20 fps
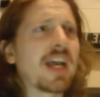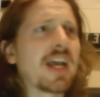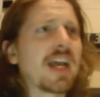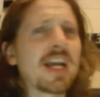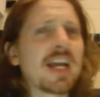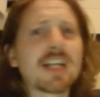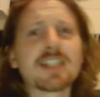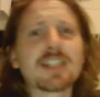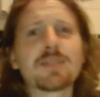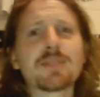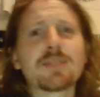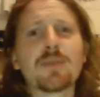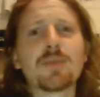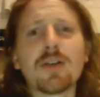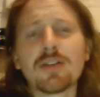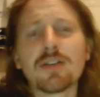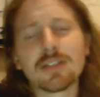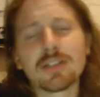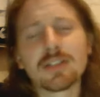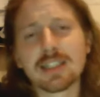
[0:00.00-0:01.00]

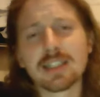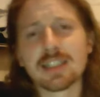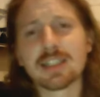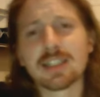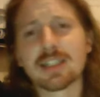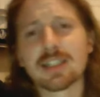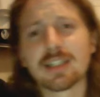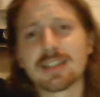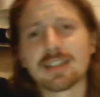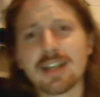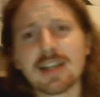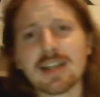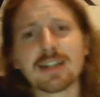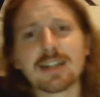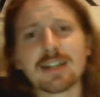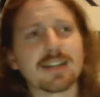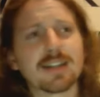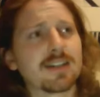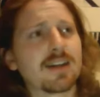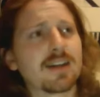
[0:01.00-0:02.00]
expertly
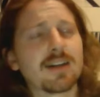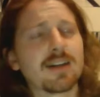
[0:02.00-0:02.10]
taken,